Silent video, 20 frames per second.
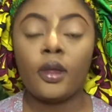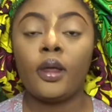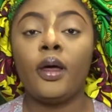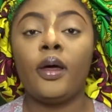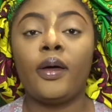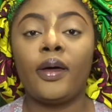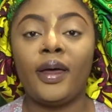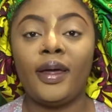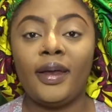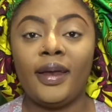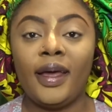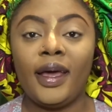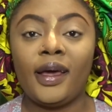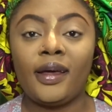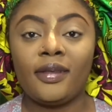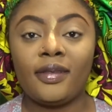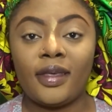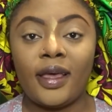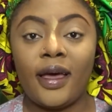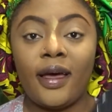Okay,
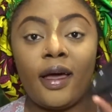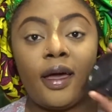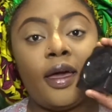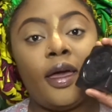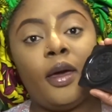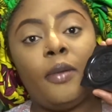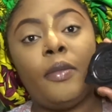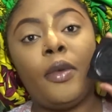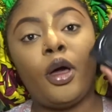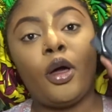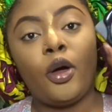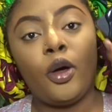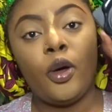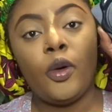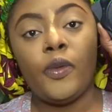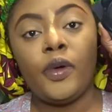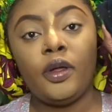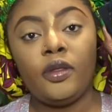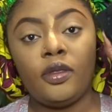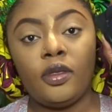next I am
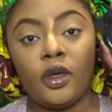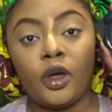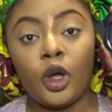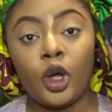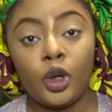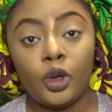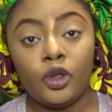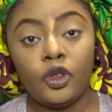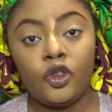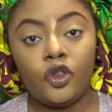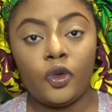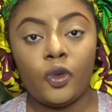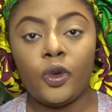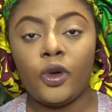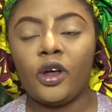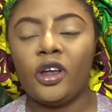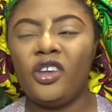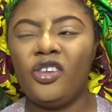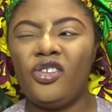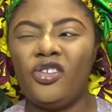going to
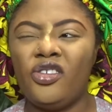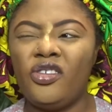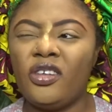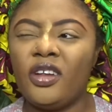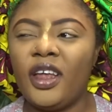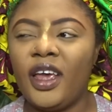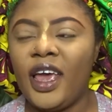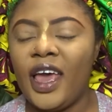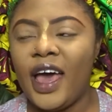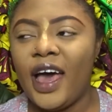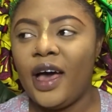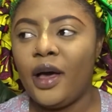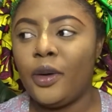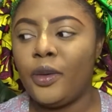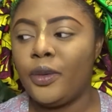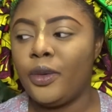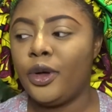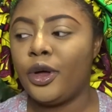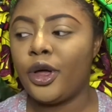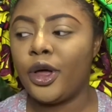contour. Usually I
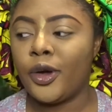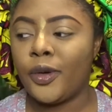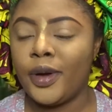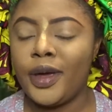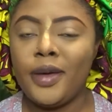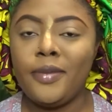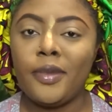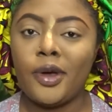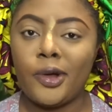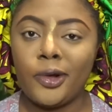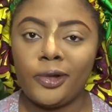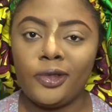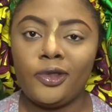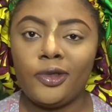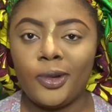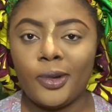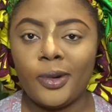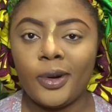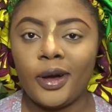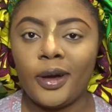will cream
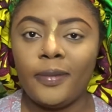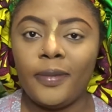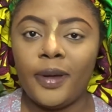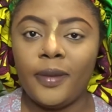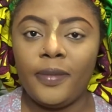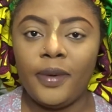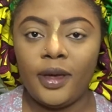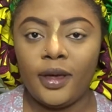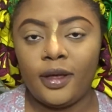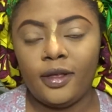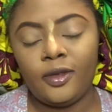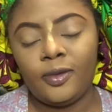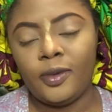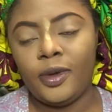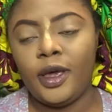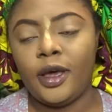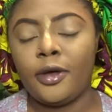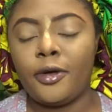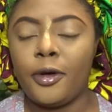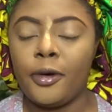contour, but because
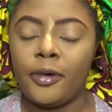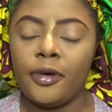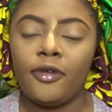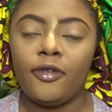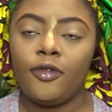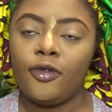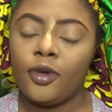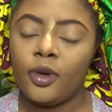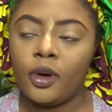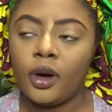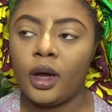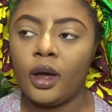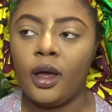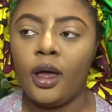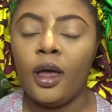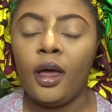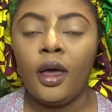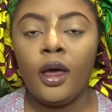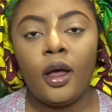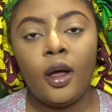we are going for
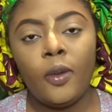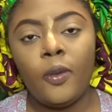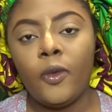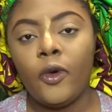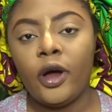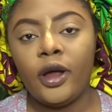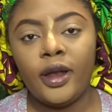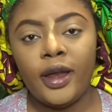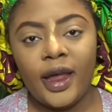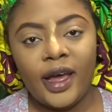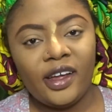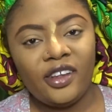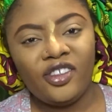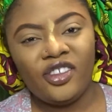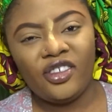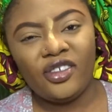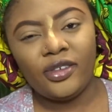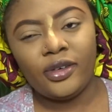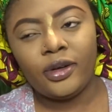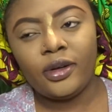a more
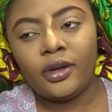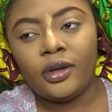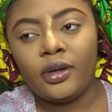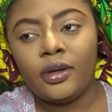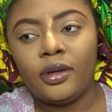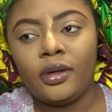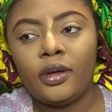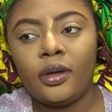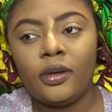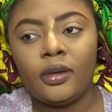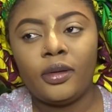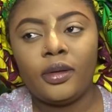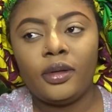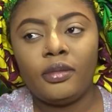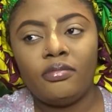natural